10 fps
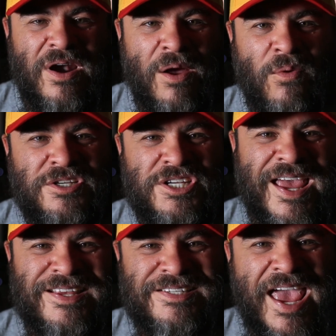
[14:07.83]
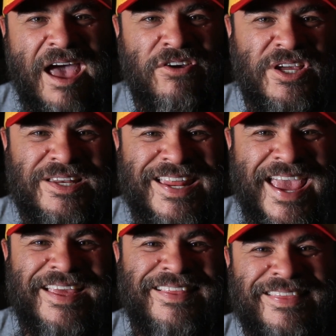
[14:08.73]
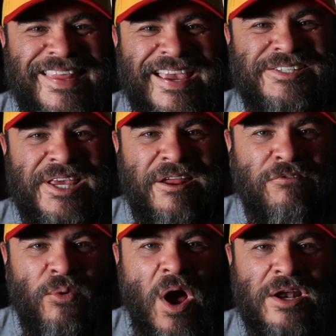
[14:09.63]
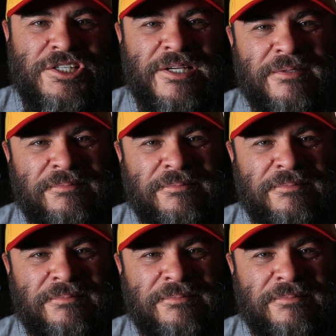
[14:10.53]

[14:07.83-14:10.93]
and I want you guys to have a good day. Thanks again for watching.